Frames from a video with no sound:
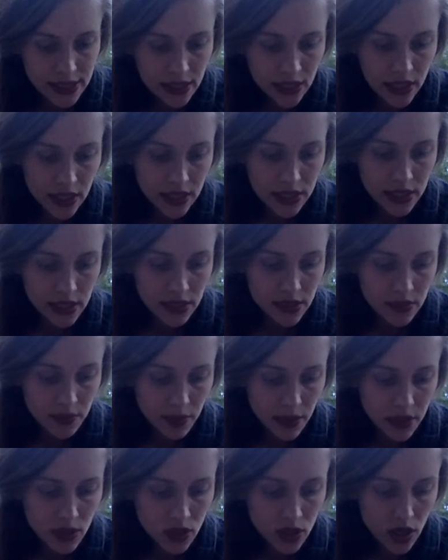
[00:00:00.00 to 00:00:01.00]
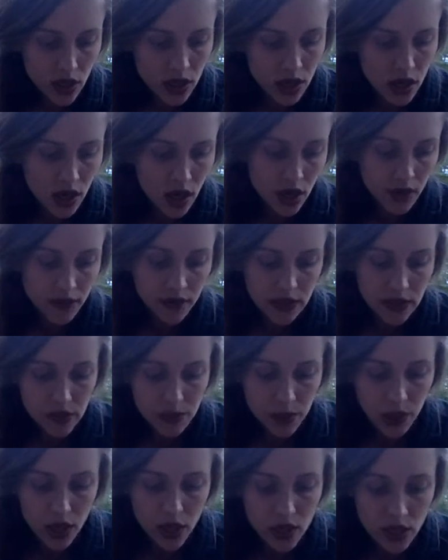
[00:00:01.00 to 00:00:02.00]
in anticipation of this
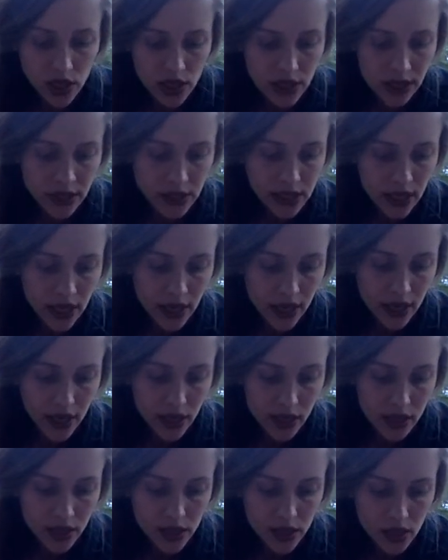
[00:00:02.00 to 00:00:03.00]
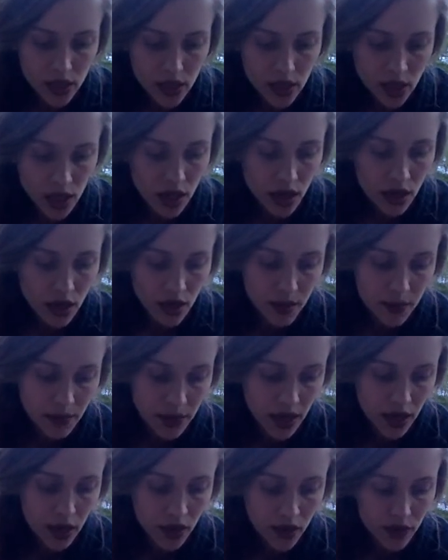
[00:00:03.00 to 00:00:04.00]
project. And the thing
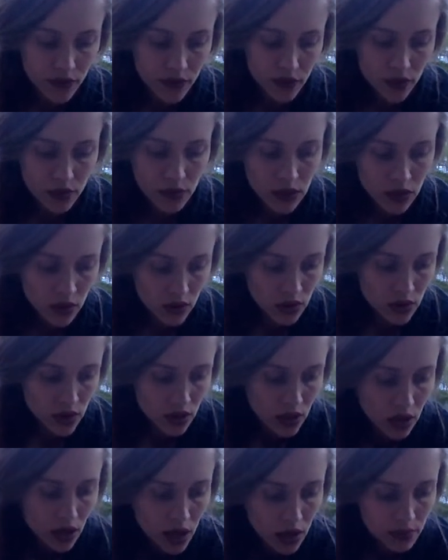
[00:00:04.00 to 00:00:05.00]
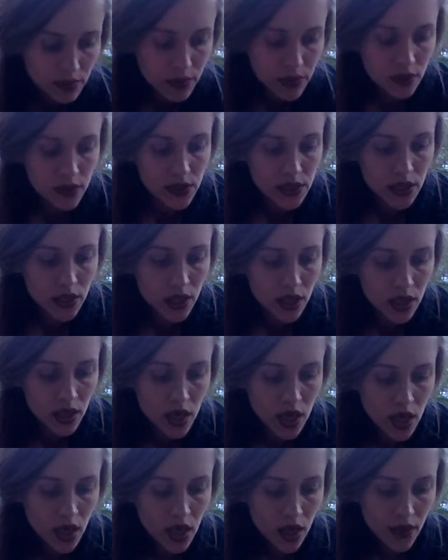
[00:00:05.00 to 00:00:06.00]
about the vermiculture composting
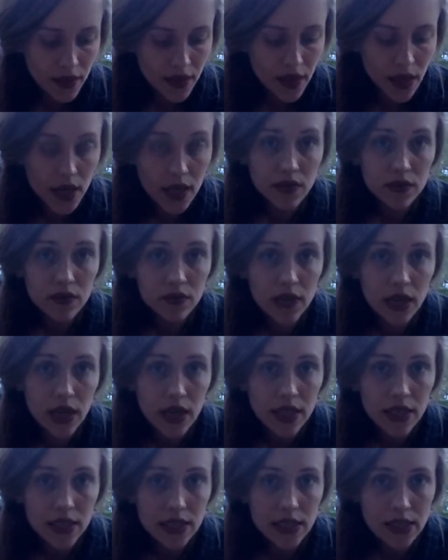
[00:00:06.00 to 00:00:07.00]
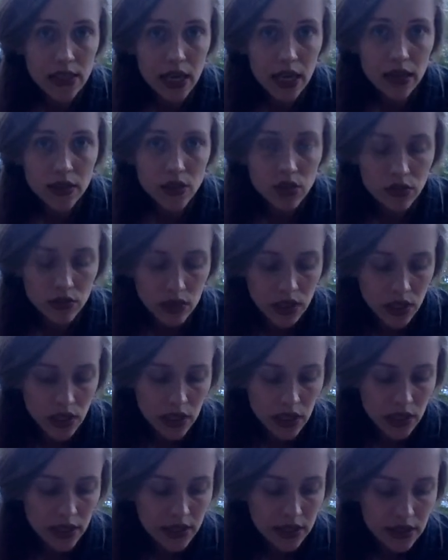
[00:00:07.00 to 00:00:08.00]
that I have read is
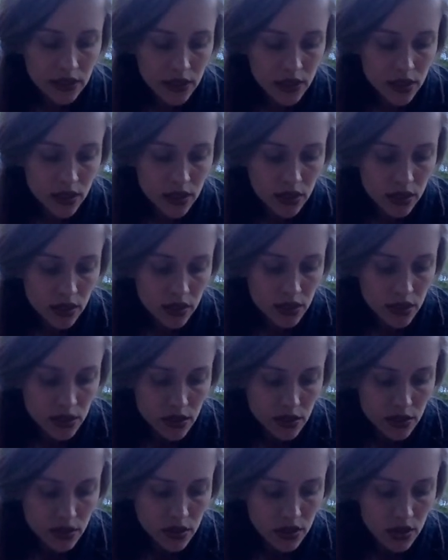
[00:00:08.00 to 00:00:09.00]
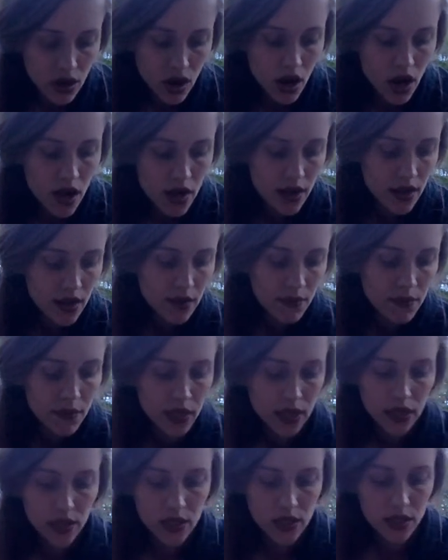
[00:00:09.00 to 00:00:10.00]
actually it does not
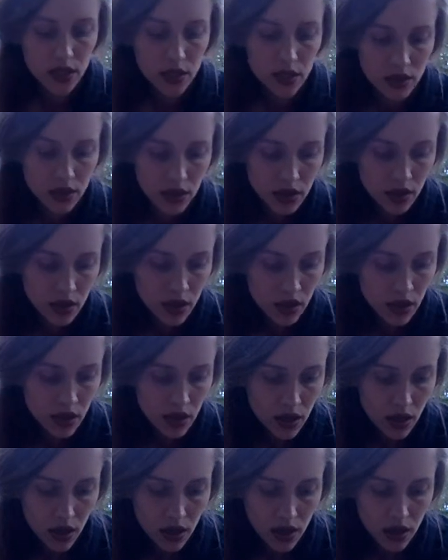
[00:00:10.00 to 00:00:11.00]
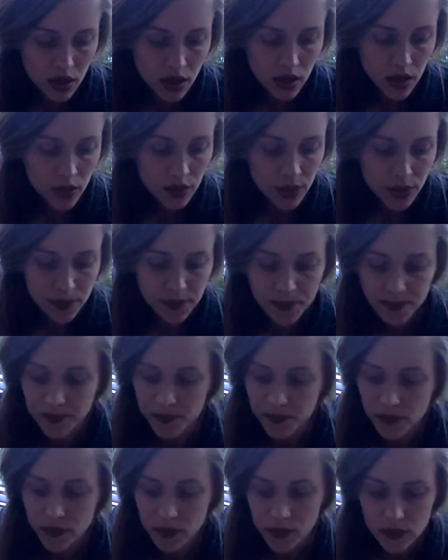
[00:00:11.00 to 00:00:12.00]
emit odor,
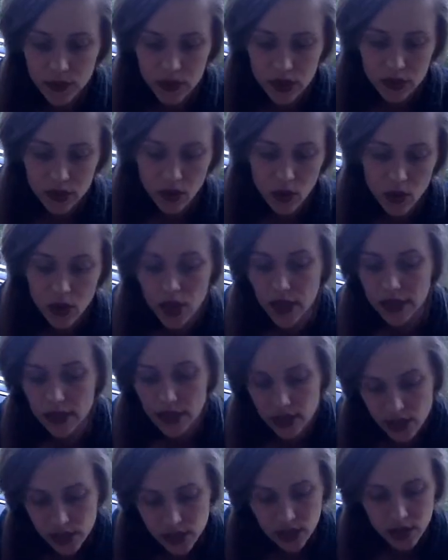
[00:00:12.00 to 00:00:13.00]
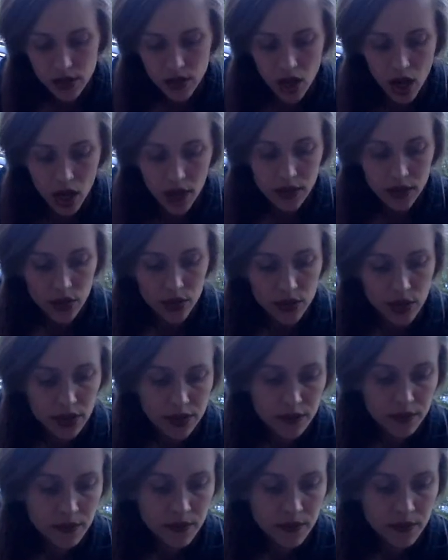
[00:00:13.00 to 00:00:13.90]
or at least not odor